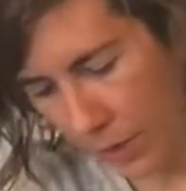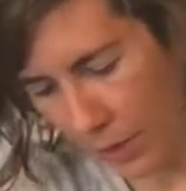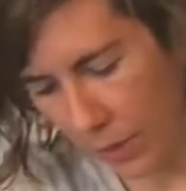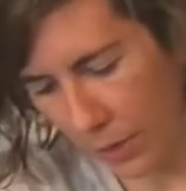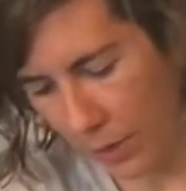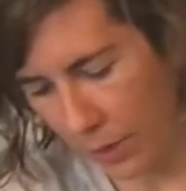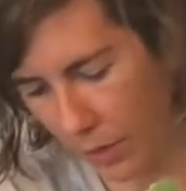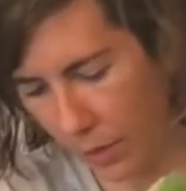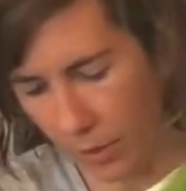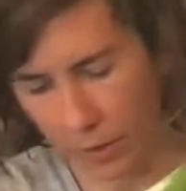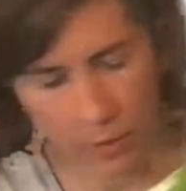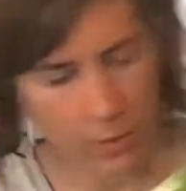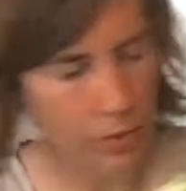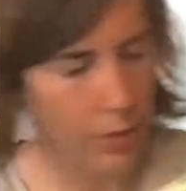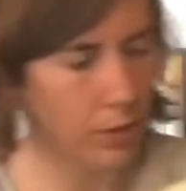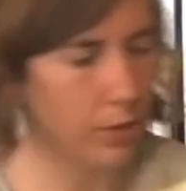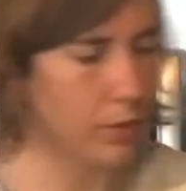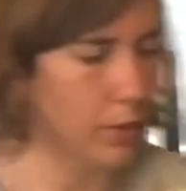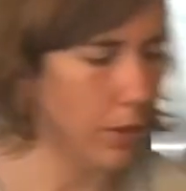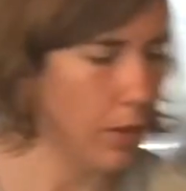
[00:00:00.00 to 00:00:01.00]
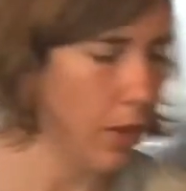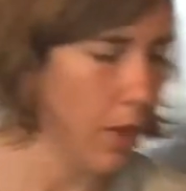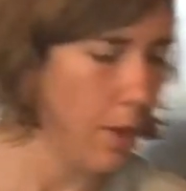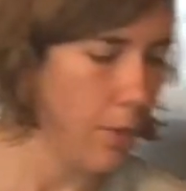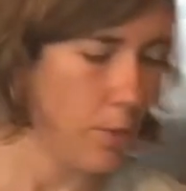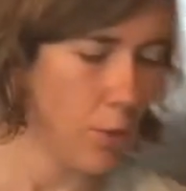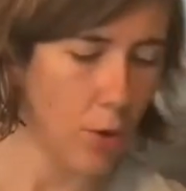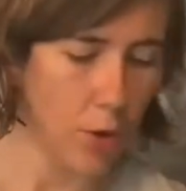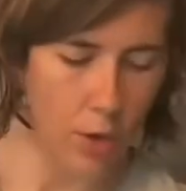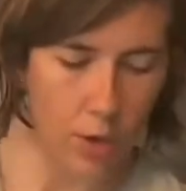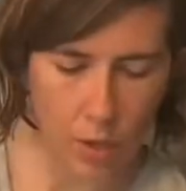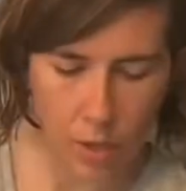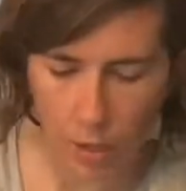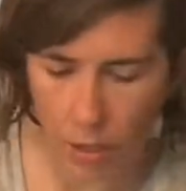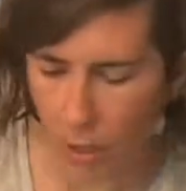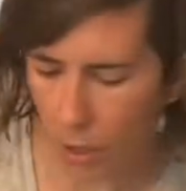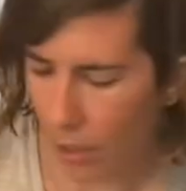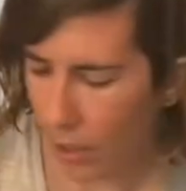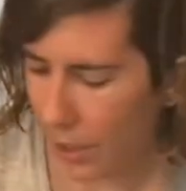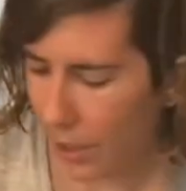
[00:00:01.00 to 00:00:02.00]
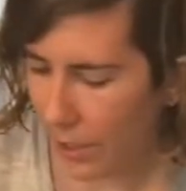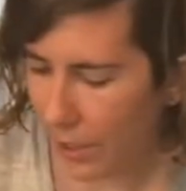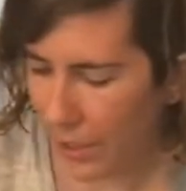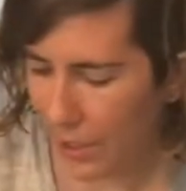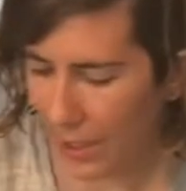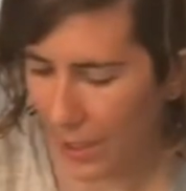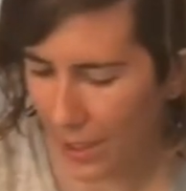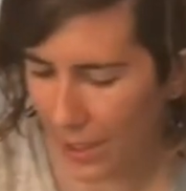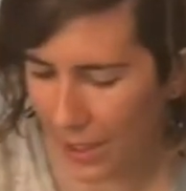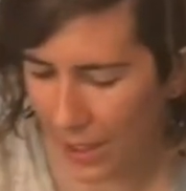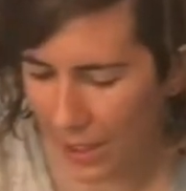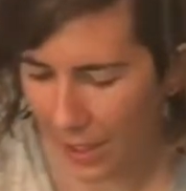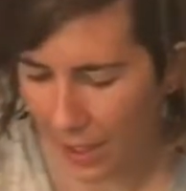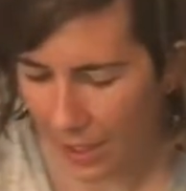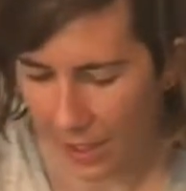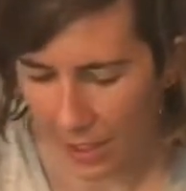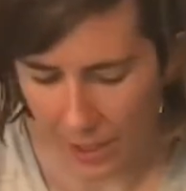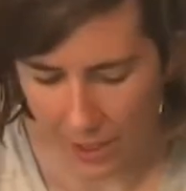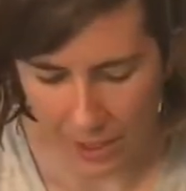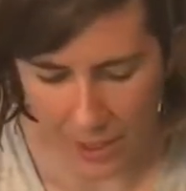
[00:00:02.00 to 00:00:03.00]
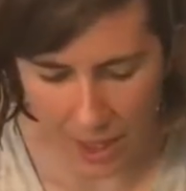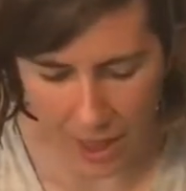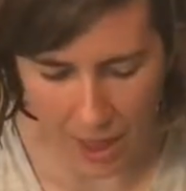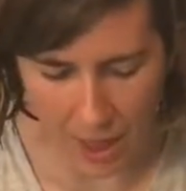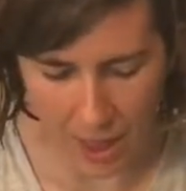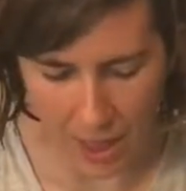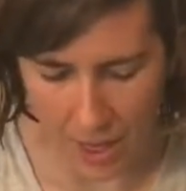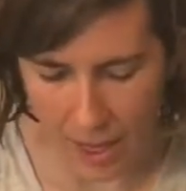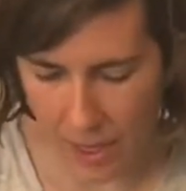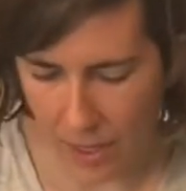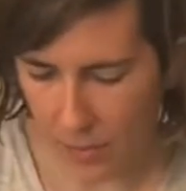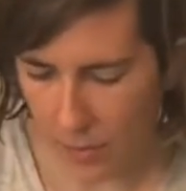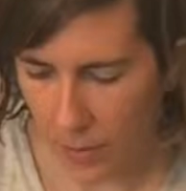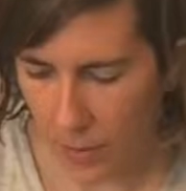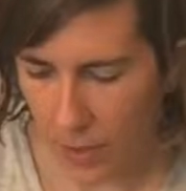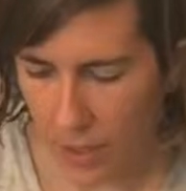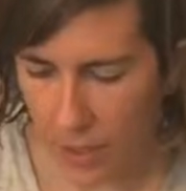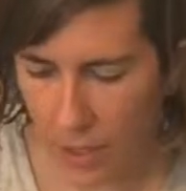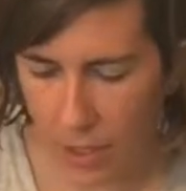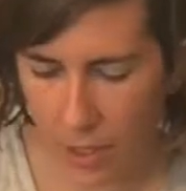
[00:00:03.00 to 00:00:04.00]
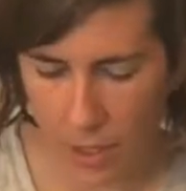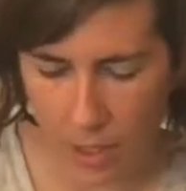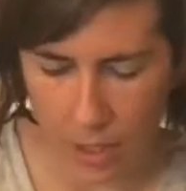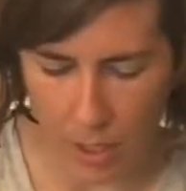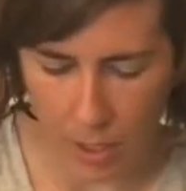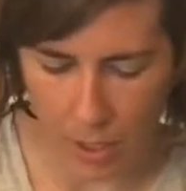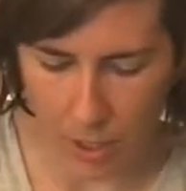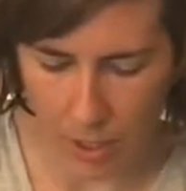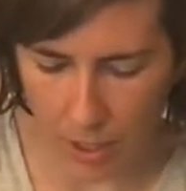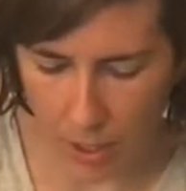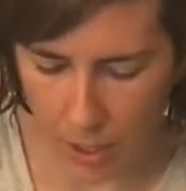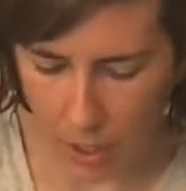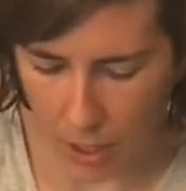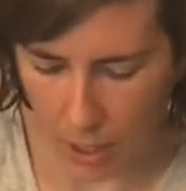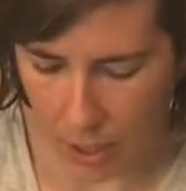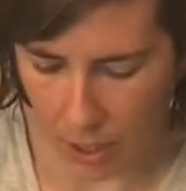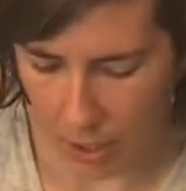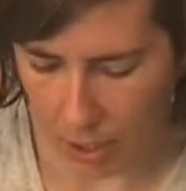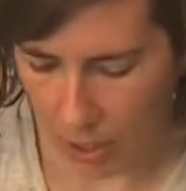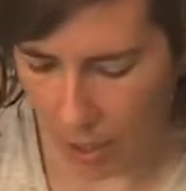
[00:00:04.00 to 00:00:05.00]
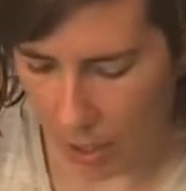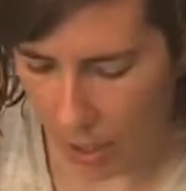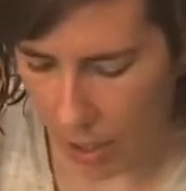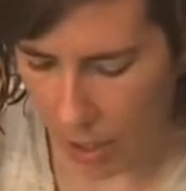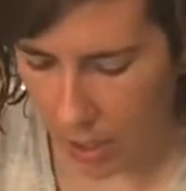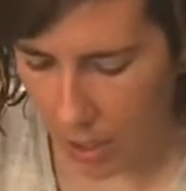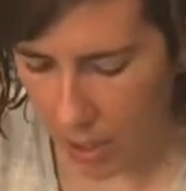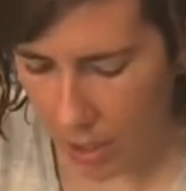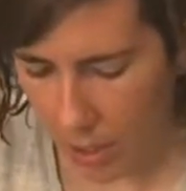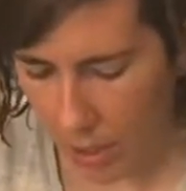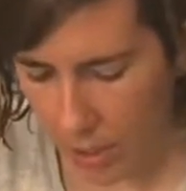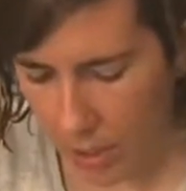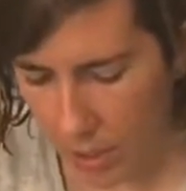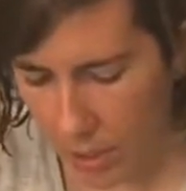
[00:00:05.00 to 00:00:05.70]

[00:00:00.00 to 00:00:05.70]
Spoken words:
So that's a lot more. It's a lot more. And then I'm going to get the